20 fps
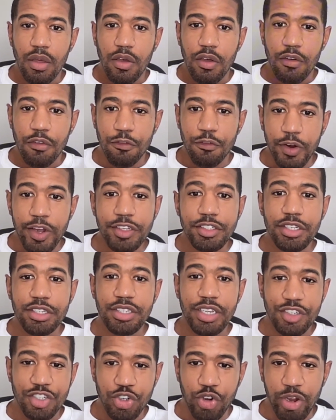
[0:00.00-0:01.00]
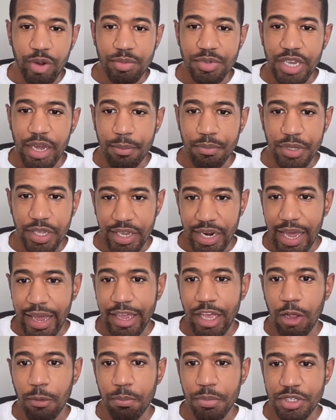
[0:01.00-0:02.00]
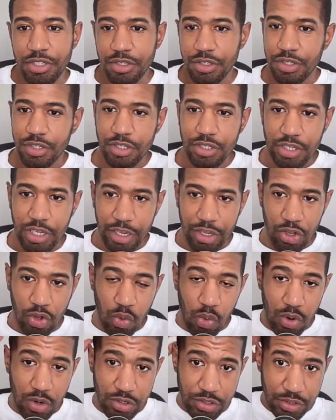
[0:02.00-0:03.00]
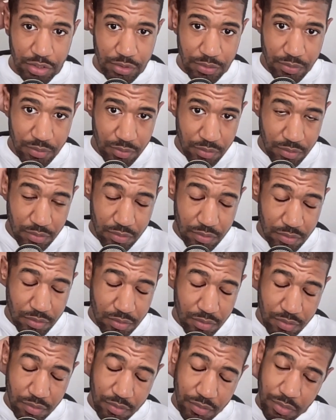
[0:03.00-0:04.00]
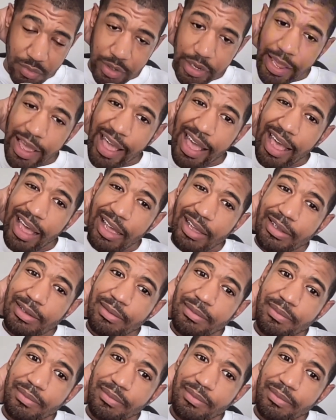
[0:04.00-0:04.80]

Phrases that scream template. I help businesses like yours. Yeah.